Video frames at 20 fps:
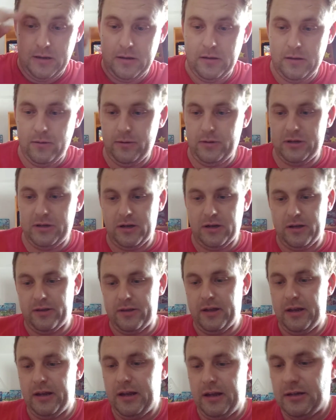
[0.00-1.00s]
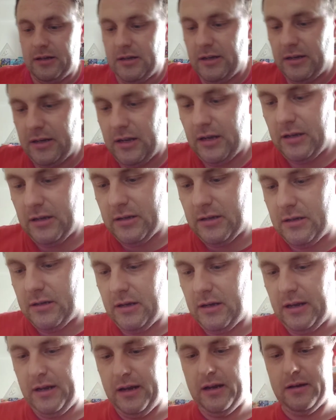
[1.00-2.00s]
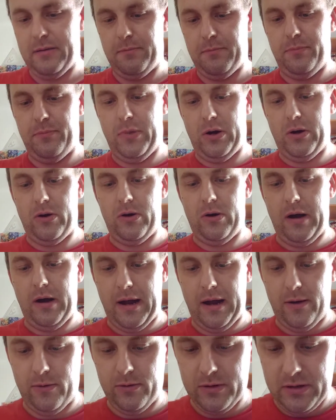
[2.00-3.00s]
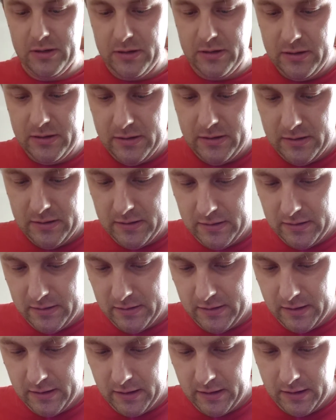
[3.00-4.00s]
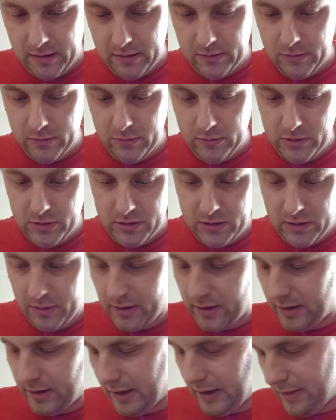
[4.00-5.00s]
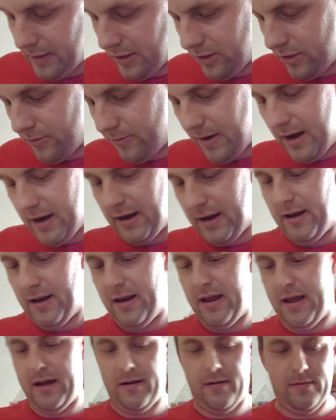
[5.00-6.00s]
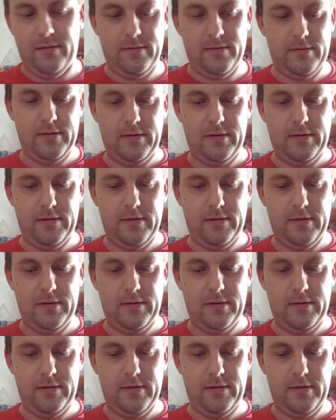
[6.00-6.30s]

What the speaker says: the one slight thing is it does need to burr out the holes so I can get the thread in now,